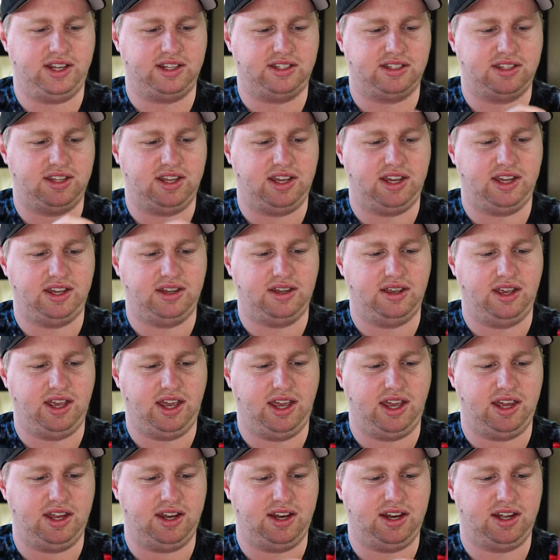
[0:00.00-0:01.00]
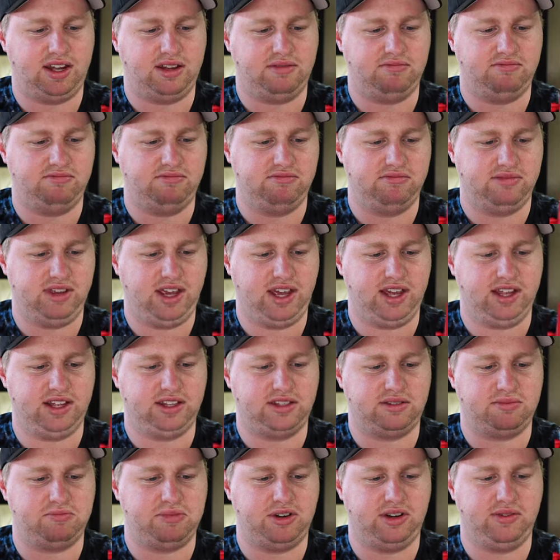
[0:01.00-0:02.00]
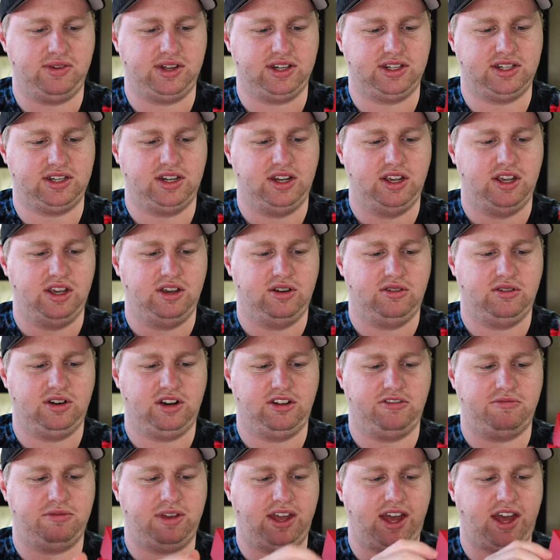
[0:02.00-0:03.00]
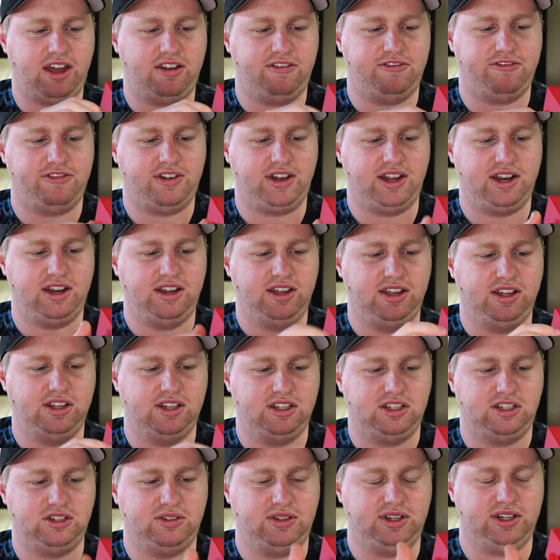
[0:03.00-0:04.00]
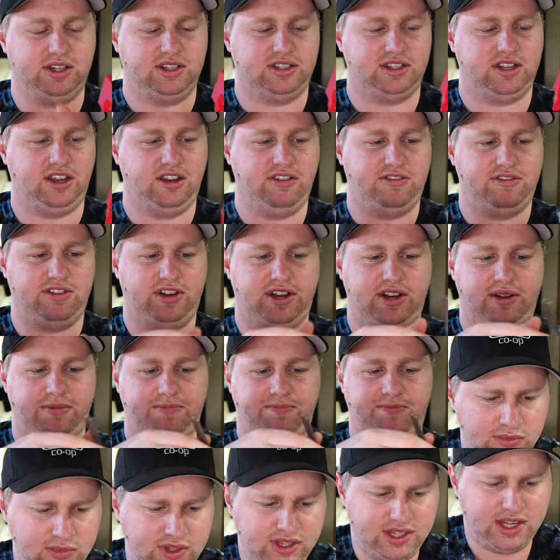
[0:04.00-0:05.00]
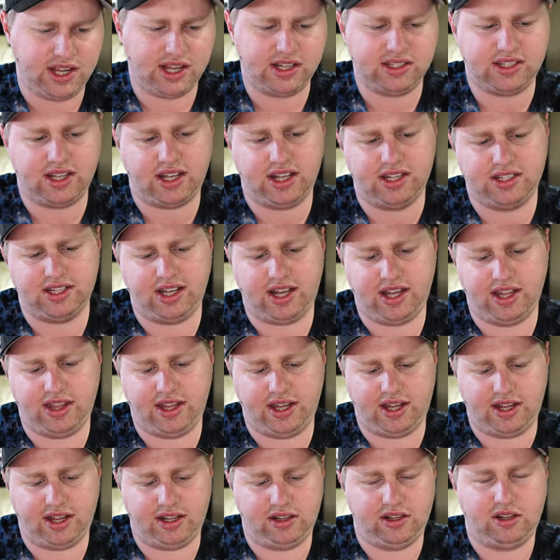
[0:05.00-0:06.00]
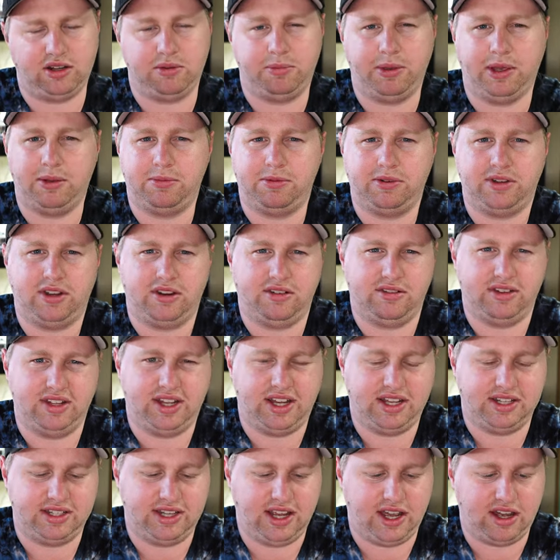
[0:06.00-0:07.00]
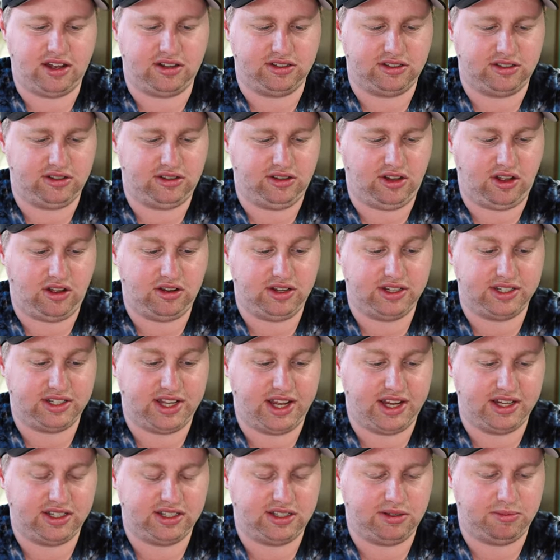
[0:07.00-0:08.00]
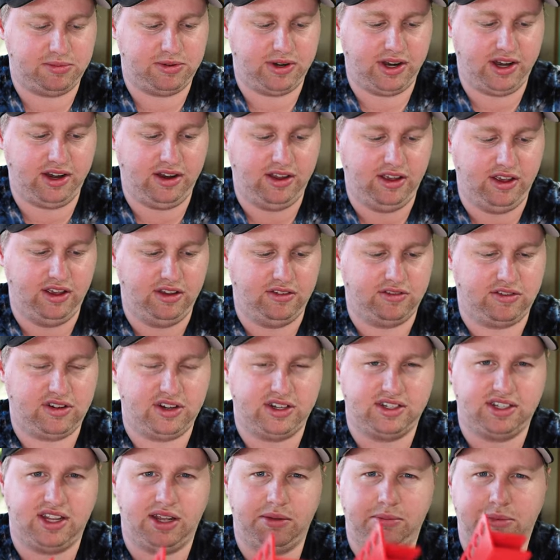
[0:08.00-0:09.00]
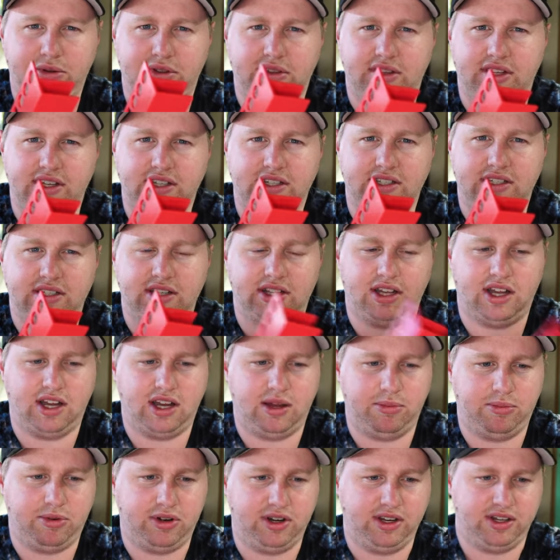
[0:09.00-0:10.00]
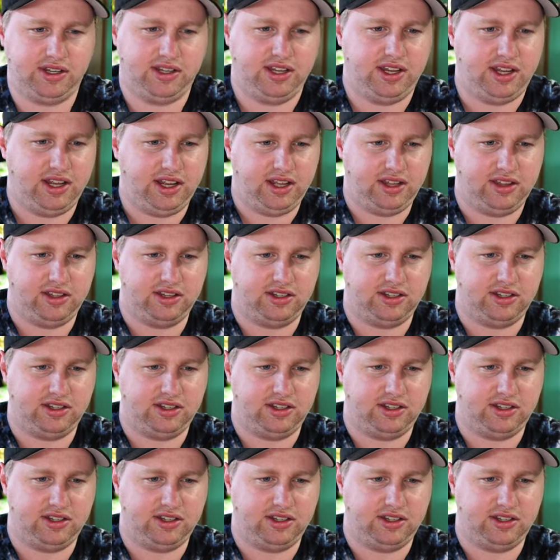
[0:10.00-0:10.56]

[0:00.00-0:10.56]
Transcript: nuts there, and yeah, that's pretty much what I've had fun doing so far. Downsides are that a lot of people don't realize how long it takes to print. For example, this print here,